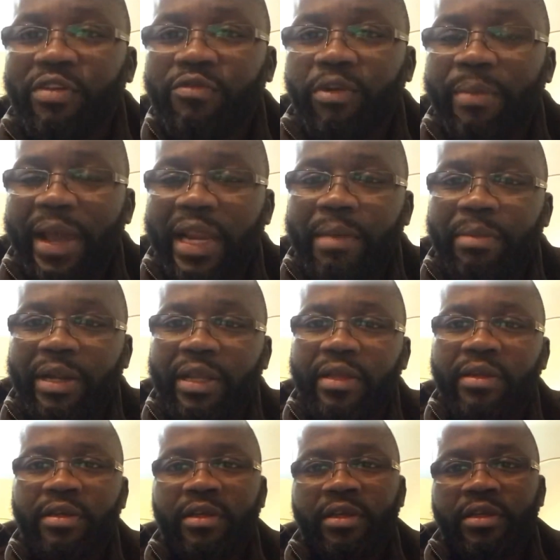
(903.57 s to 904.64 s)
from anybody.
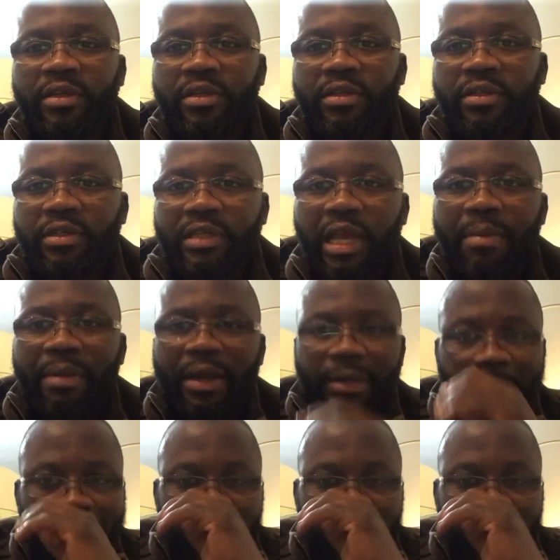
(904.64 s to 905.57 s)
Yeah, man.